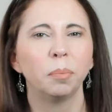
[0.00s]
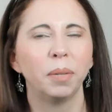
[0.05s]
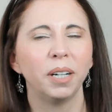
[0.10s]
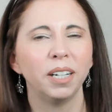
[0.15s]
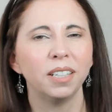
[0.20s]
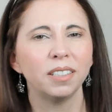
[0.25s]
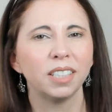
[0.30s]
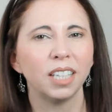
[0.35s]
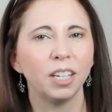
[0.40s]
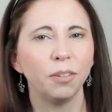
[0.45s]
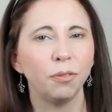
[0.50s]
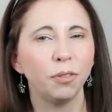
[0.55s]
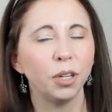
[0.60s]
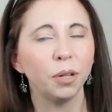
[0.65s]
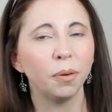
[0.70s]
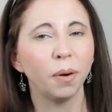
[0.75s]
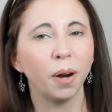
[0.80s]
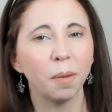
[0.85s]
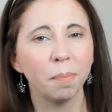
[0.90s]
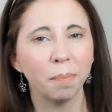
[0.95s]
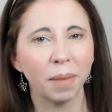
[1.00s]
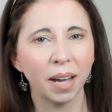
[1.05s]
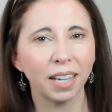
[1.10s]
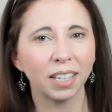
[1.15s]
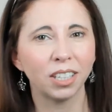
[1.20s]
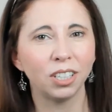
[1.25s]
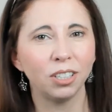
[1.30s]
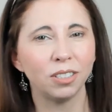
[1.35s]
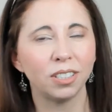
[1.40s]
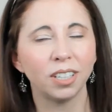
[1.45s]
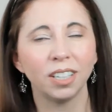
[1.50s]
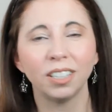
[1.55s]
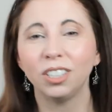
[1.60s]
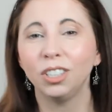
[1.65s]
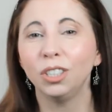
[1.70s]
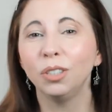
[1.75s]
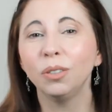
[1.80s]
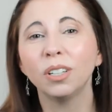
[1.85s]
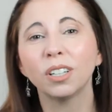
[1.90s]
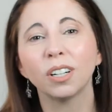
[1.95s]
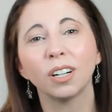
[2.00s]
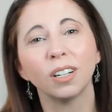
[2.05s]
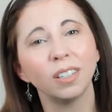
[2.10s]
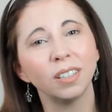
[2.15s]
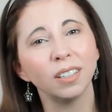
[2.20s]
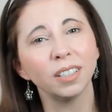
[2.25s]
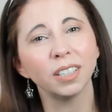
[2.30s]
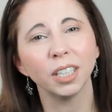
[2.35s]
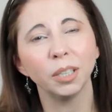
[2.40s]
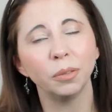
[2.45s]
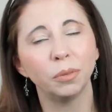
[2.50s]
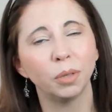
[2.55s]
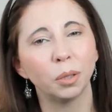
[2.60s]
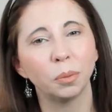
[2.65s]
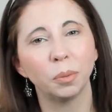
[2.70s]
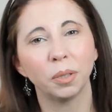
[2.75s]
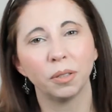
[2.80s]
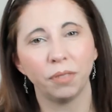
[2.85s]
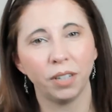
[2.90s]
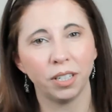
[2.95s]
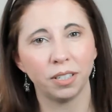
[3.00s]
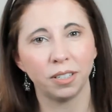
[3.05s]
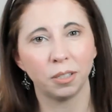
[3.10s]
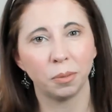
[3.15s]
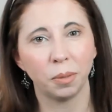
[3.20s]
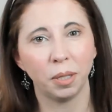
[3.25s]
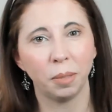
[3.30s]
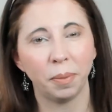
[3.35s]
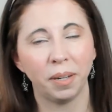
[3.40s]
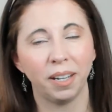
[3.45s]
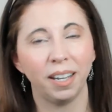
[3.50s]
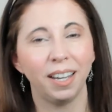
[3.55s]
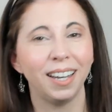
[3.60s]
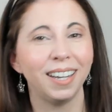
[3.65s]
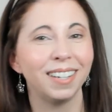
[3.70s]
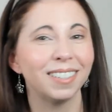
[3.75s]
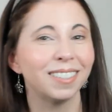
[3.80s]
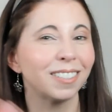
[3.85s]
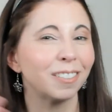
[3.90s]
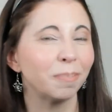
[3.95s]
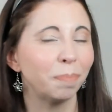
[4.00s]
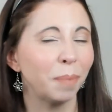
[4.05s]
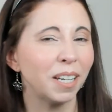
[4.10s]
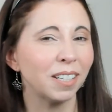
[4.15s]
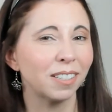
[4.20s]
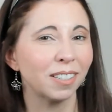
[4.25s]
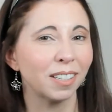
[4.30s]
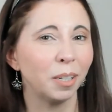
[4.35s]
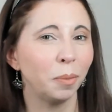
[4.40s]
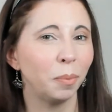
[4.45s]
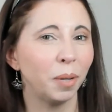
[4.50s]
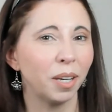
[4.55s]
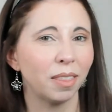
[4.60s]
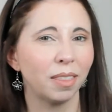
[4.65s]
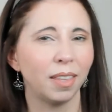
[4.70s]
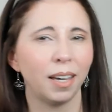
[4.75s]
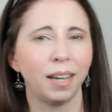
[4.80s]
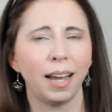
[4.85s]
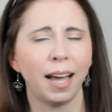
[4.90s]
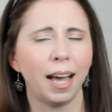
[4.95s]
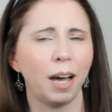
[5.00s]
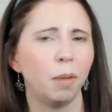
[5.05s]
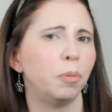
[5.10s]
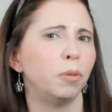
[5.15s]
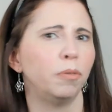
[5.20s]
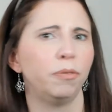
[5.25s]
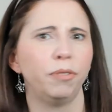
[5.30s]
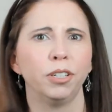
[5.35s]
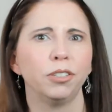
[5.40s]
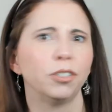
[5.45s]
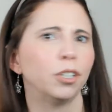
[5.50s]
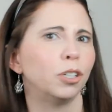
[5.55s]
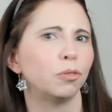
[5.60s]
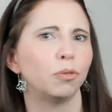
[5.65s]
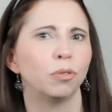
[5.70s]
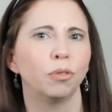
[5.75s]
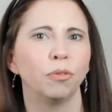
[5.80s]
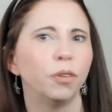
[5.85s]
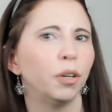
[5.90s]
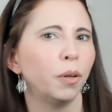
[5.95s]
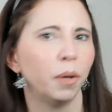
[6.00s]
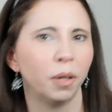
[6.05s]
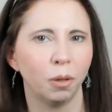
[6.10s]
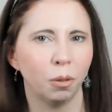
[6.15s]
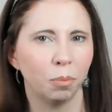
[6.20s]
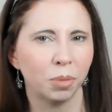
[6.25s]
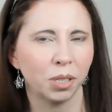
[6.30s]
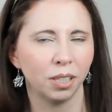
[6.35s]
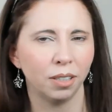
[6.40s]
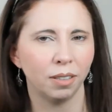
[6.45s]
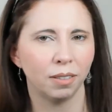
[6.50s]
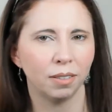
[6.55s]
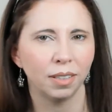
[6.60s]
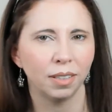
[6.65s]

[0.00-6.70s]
But if you are a Mac user, you can't go wrong with PhotoSweeper, especially with that Apple Photos reviewing option.